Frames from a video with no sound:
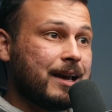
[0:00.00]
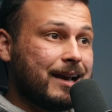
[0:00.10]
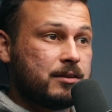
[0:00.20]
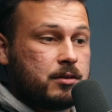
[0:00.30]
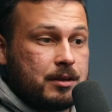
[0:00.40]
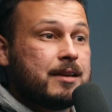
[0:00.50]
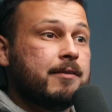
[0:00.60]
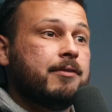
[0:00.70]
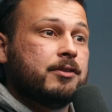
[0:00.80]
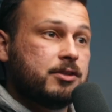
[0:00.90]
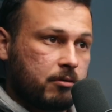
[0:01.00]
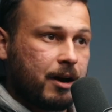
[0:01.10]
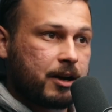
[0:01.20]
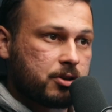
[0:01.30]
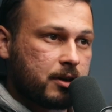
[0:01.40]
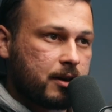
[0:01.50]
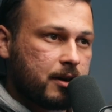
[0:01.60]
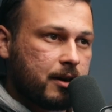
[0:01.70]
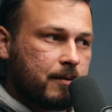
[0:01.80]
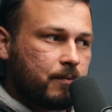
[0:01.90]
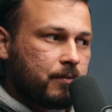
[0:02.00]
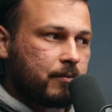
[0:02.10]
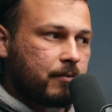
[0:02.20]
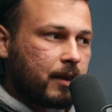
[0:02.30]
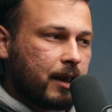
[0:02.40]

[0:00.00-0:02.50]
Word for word: and to give direction mm-hmm.